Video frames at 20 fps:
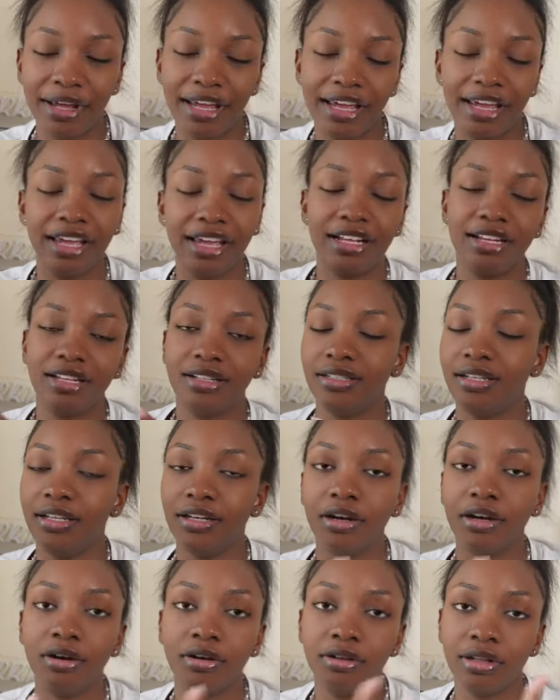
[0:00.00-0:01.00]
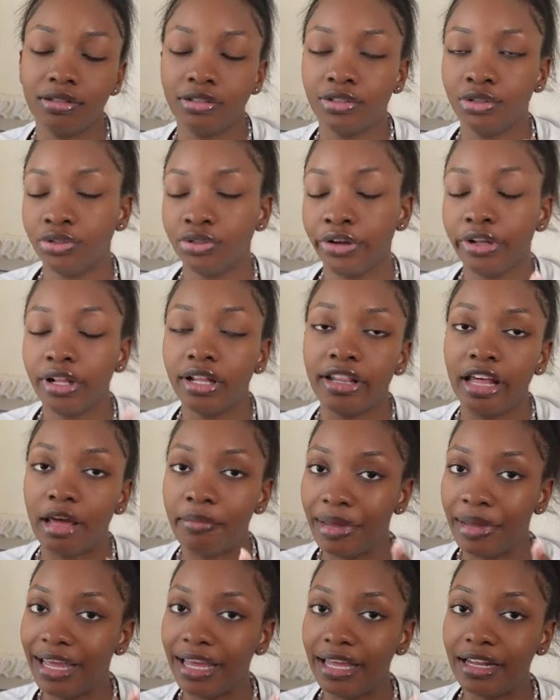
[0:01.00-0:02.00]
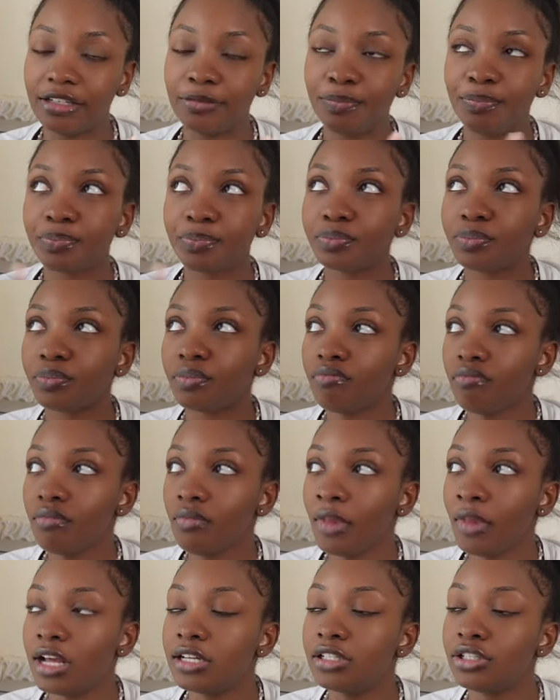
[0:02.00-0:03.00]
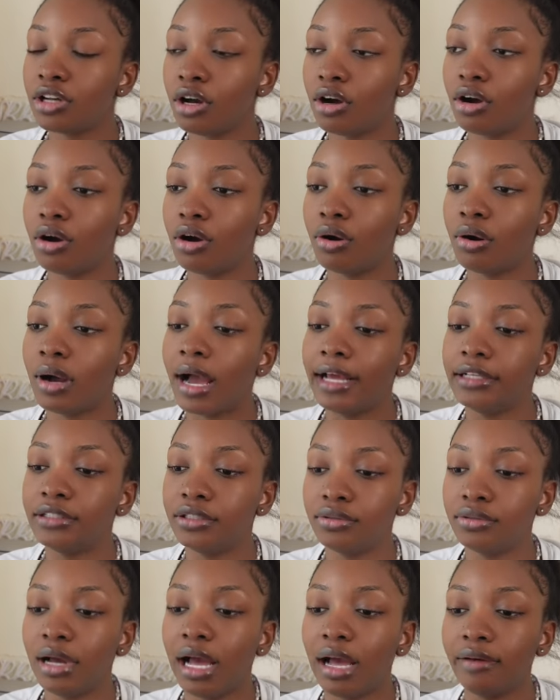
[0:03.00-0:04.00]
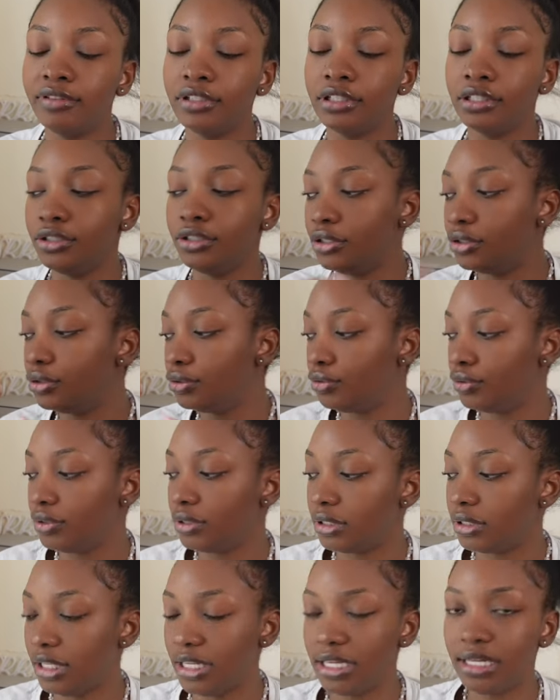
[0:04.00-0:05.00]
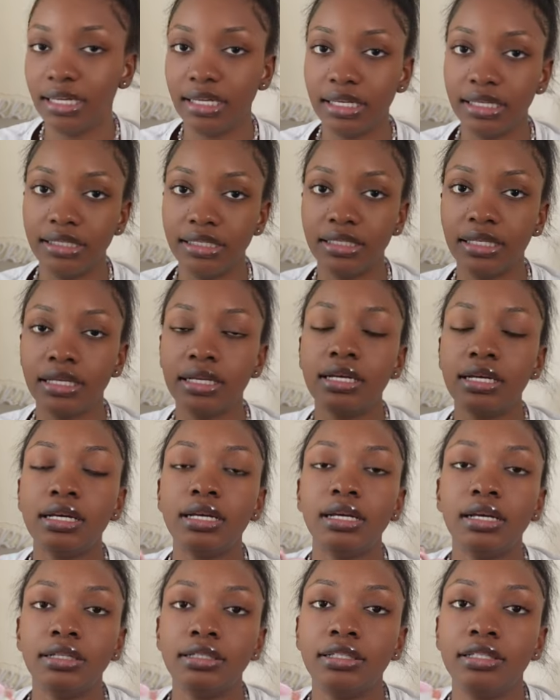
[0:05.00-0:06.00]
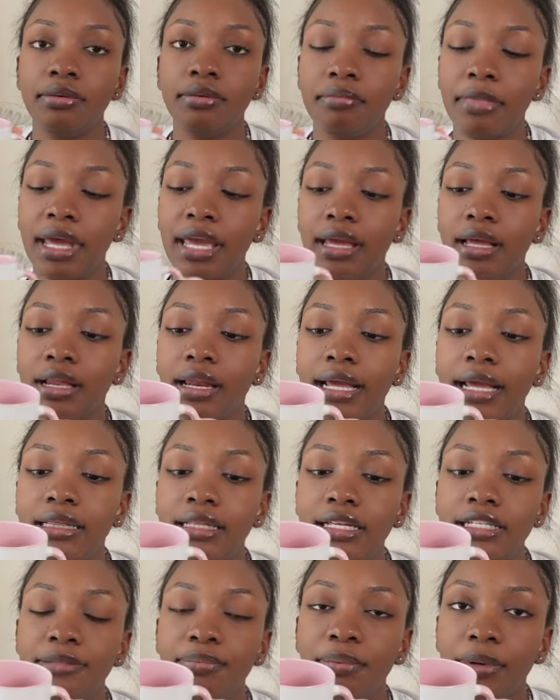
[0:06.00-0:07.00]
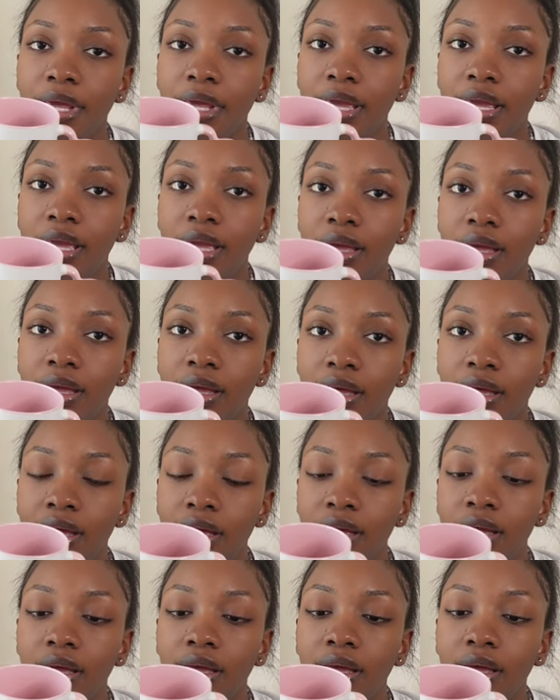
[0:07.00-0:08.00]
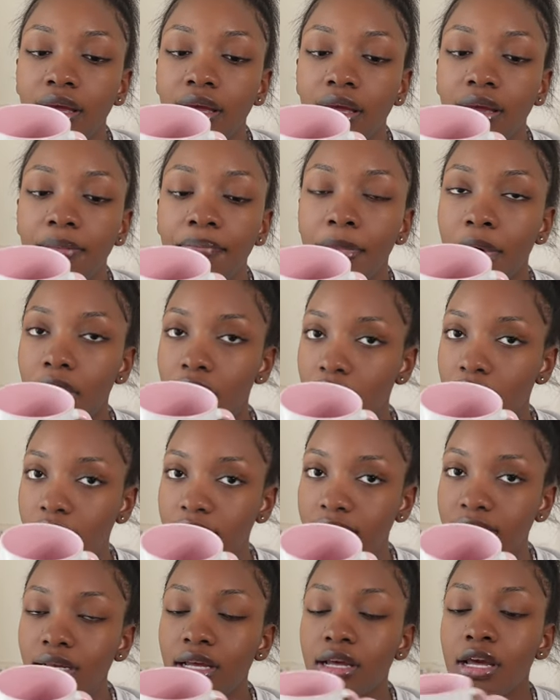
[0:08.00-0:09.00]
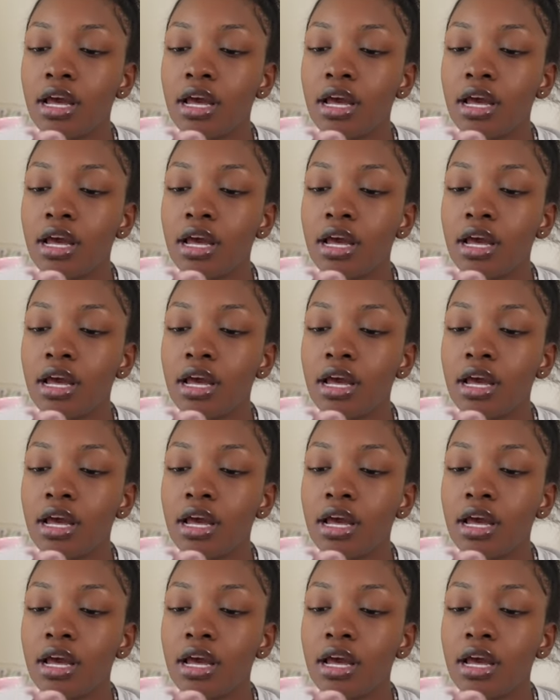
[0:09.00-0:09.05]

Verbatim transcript: and you know trickle them in so I do have to use these to make like display mugs